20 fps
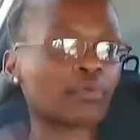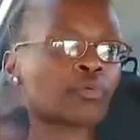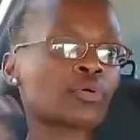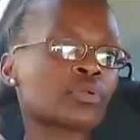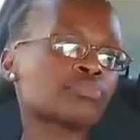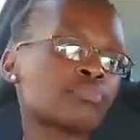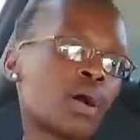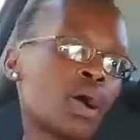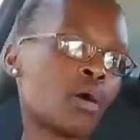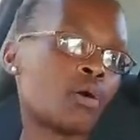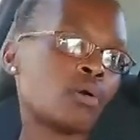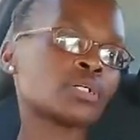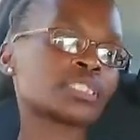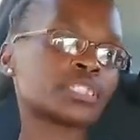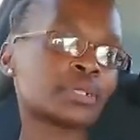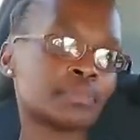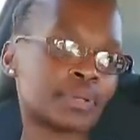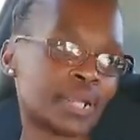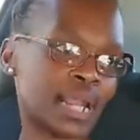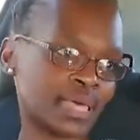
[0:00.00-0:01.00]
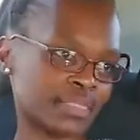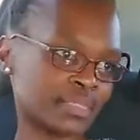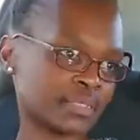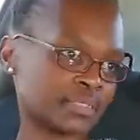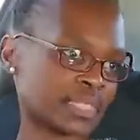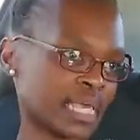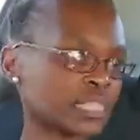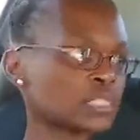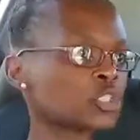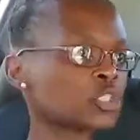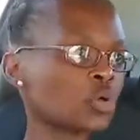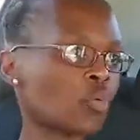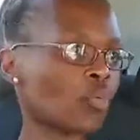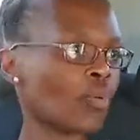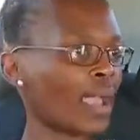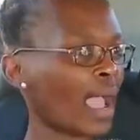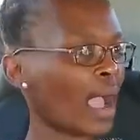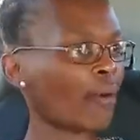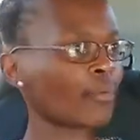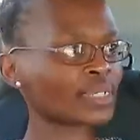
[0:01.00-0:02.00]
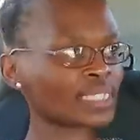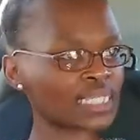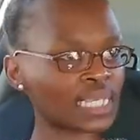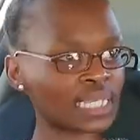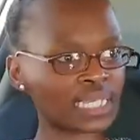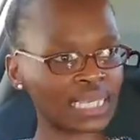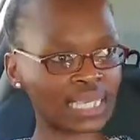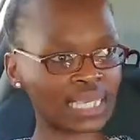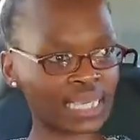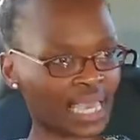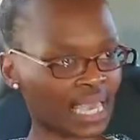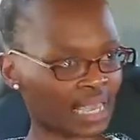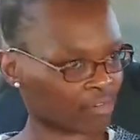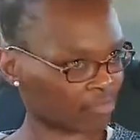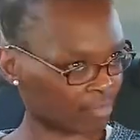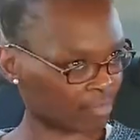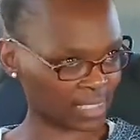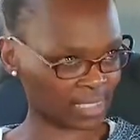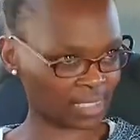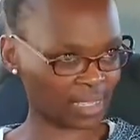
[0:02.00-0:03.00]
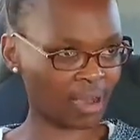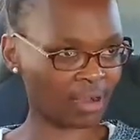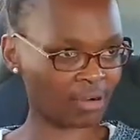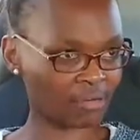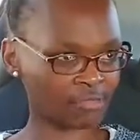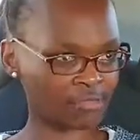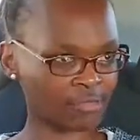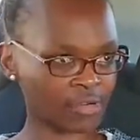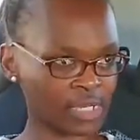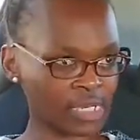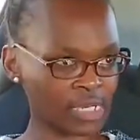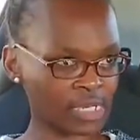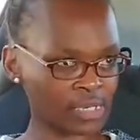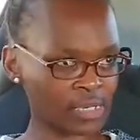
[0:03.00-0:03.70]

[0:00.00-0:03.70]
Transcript: was like with my older brother, that's the way I was taking care of myself.